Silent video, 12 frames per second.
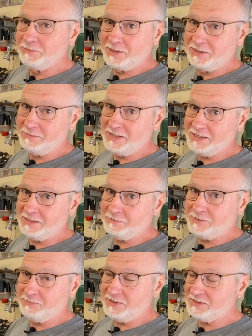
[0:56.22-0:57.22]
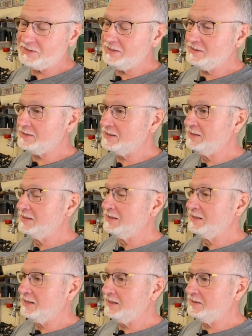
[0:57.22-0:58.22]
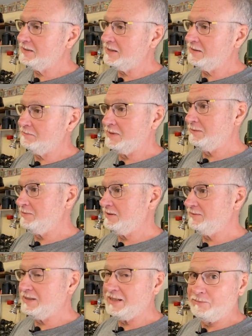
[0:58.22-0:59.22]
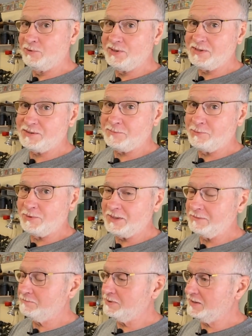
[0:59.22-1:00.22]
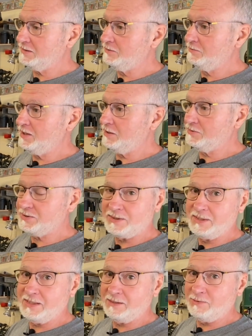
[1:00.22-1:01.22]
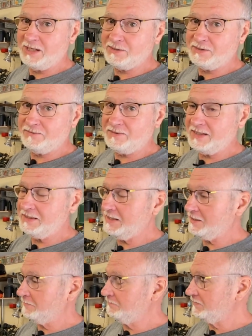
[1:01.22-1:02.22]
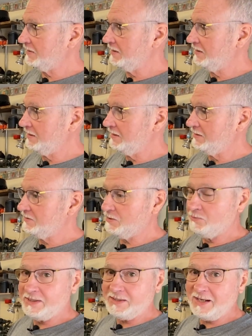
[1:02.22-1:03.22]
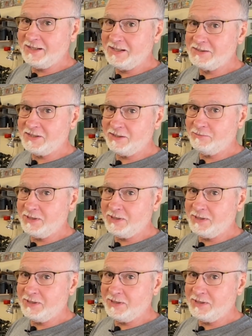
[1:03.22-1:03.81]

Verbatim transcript: then we're going to mic up the pistons and uh, maybe even get more disappointed. But who knows? You got to watch to find out. So with that, let's get